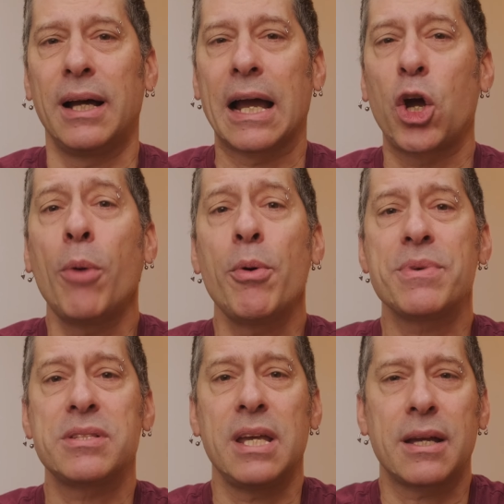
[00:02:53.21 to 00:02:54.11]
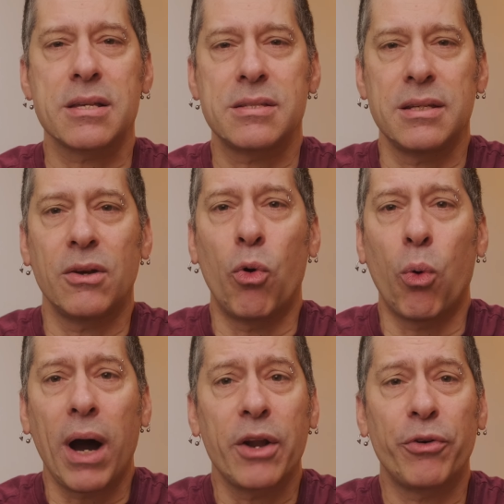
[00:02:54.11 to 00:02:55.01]
a common mistake I see
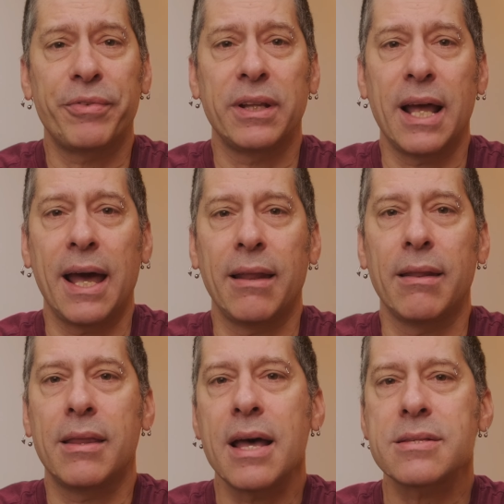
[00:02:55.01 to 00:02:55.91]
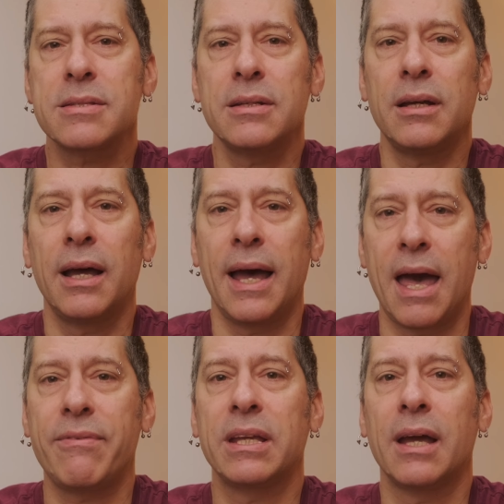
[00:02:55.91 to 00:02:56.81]
quite often, and that's
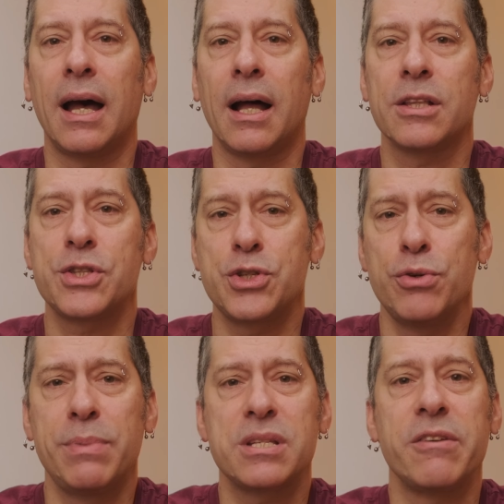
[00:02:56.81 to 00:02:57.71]
having a too busy